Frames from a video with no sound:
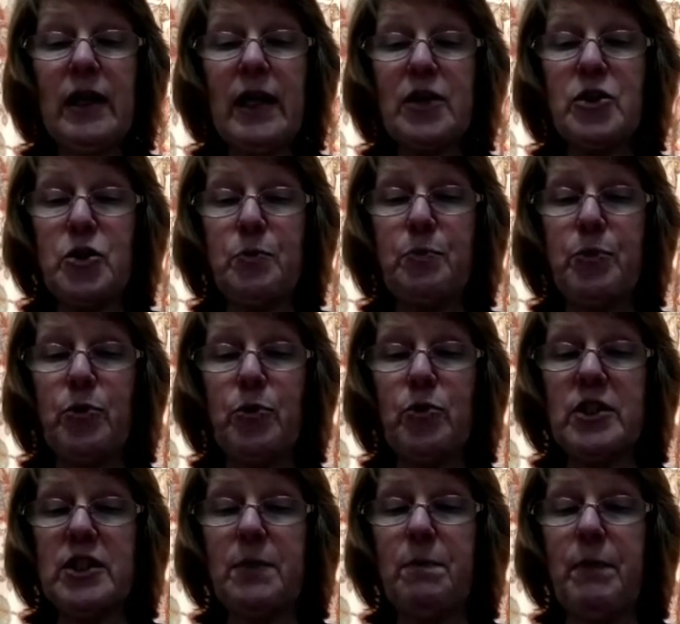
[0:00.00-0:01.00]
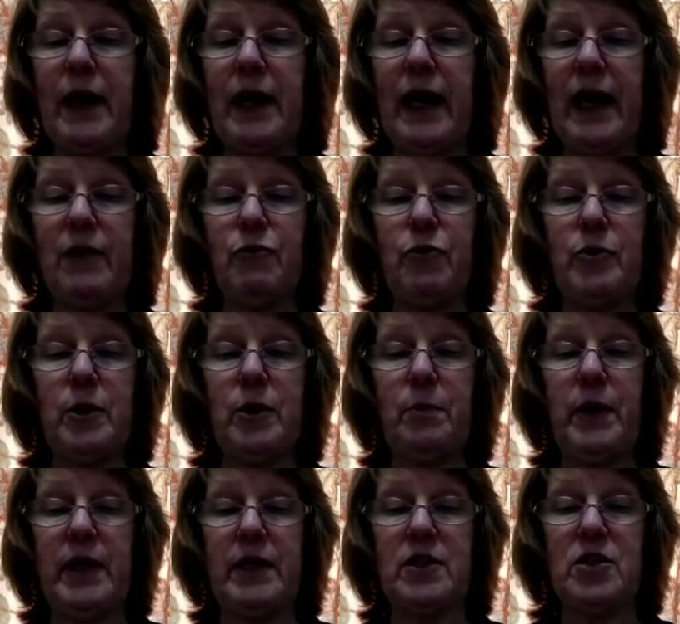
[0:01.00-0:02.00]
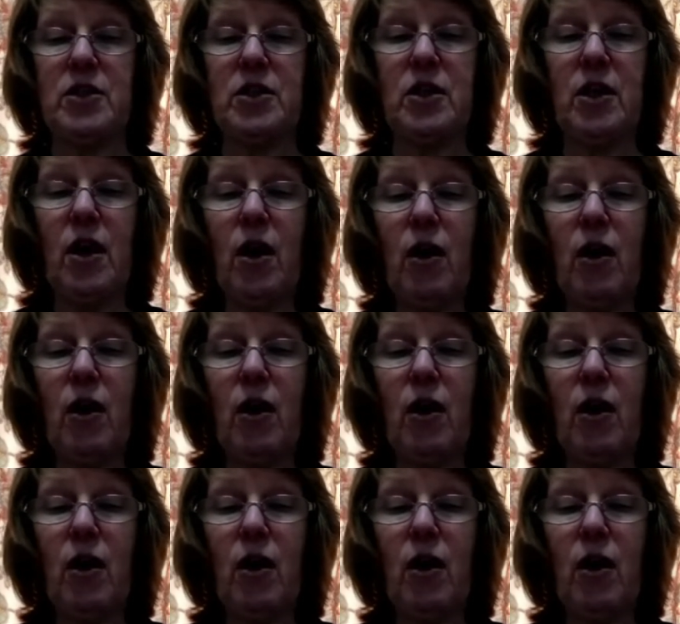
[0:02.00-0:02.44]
Yet you brought up my life from the pit.